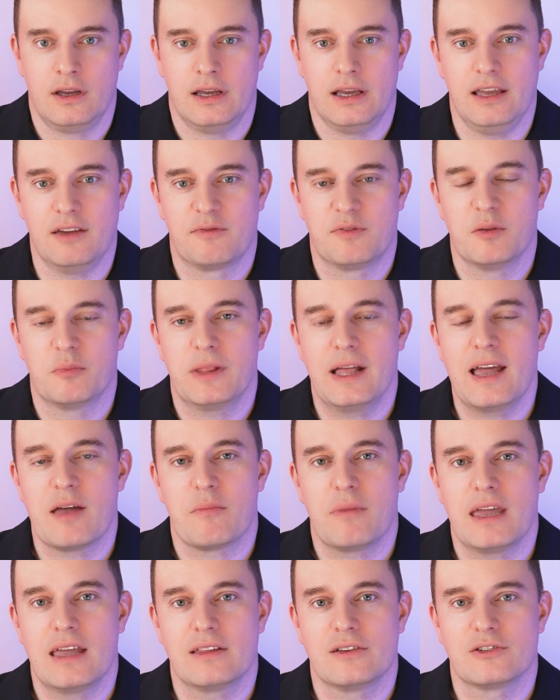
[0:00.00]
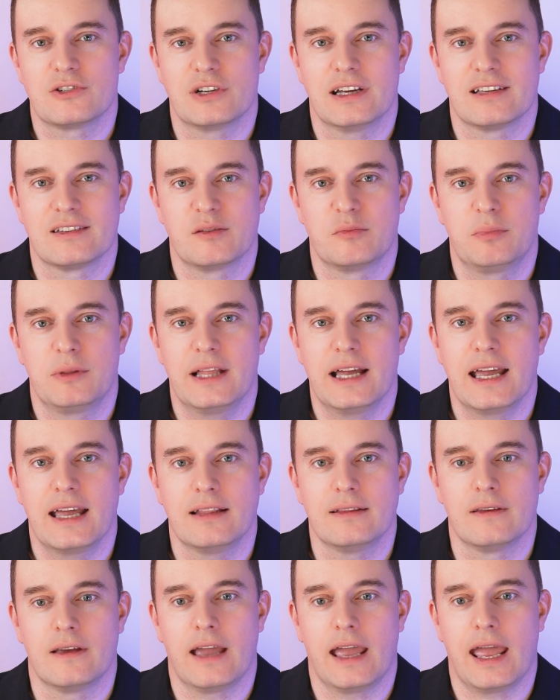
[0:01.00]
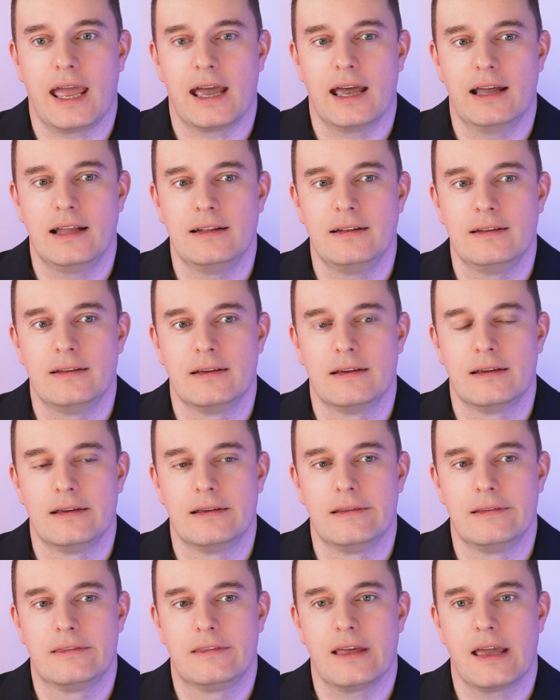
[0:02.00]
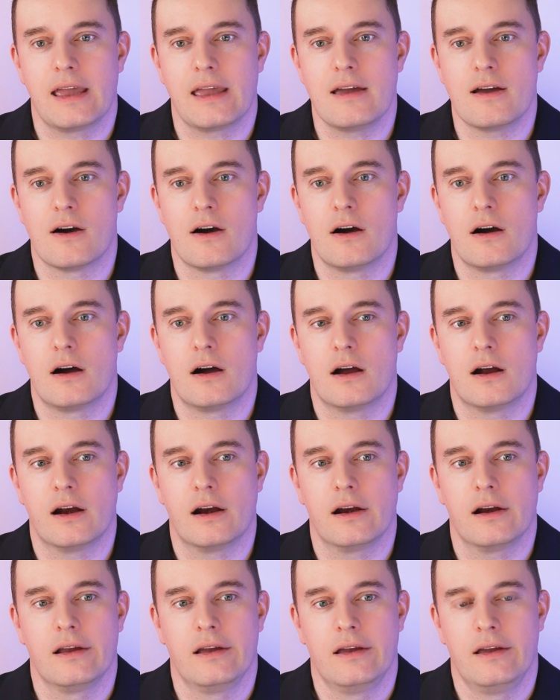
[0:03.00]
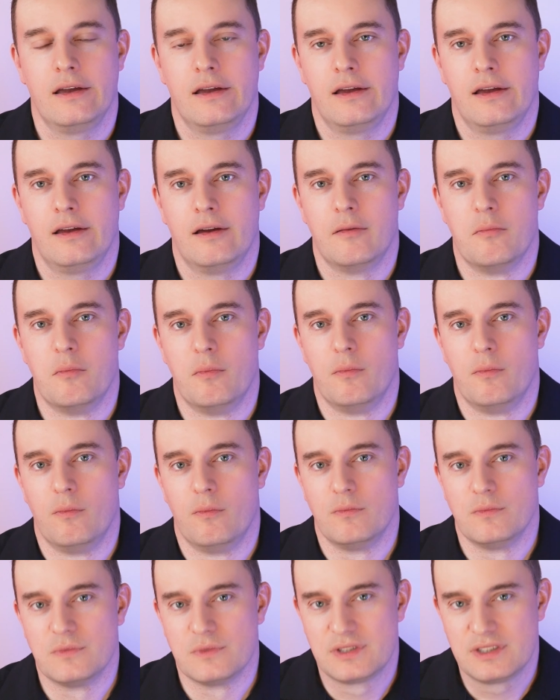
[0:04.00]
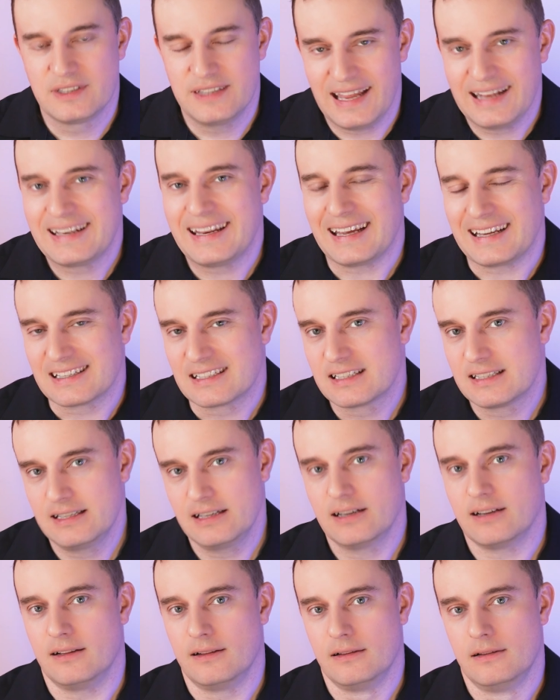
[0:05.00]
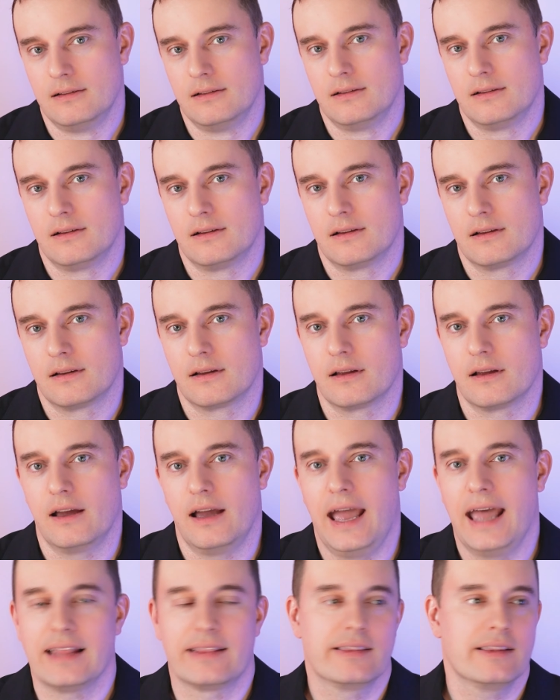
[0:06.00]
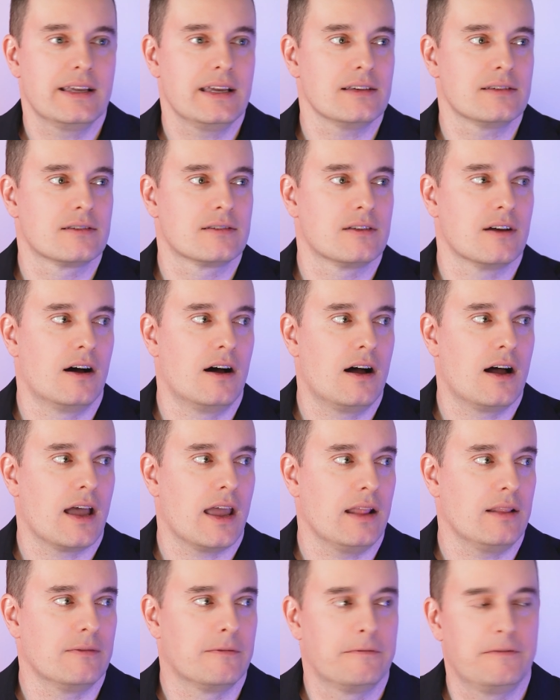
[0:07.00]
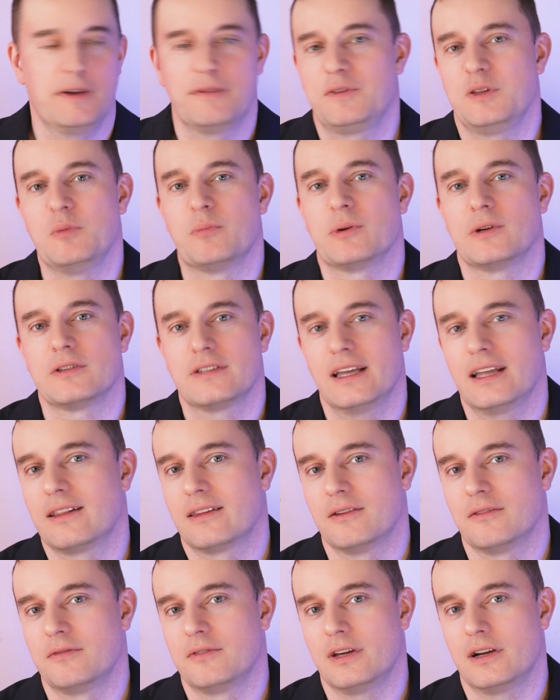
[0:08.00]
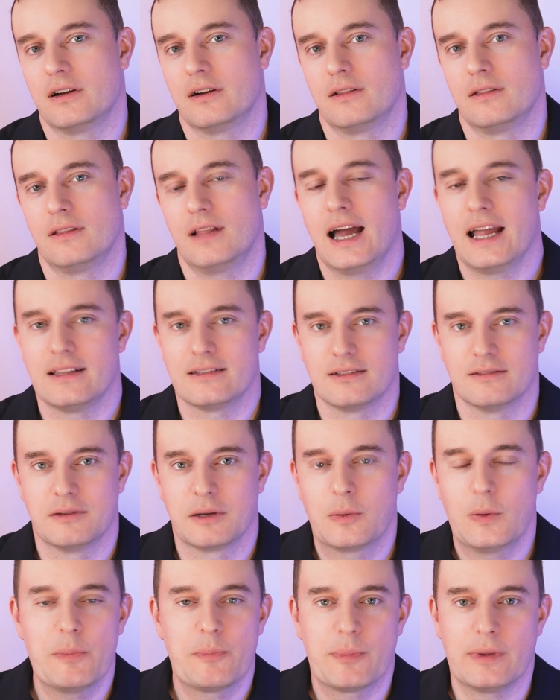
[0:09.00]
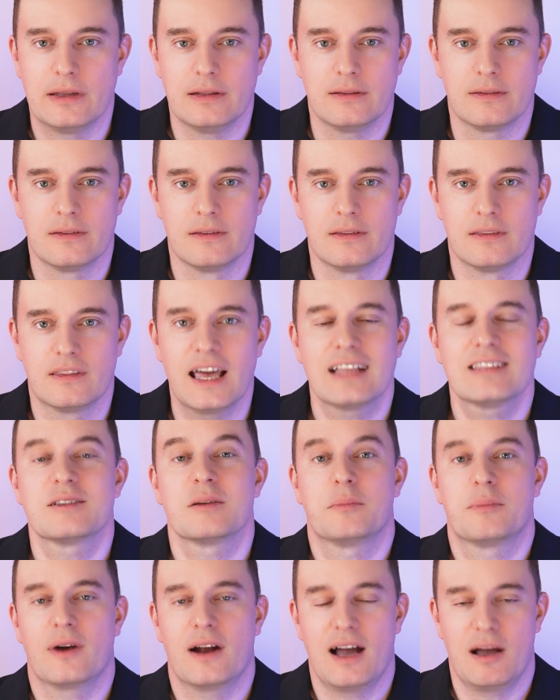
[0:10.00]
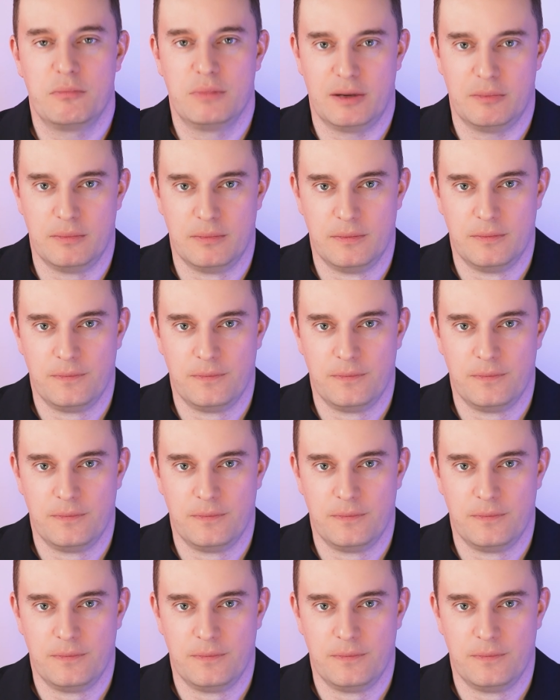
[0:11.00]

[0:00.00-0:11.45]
If the plant manager has a plant and they are standing still, at least on 50% of their lines of equipment, that's a problem.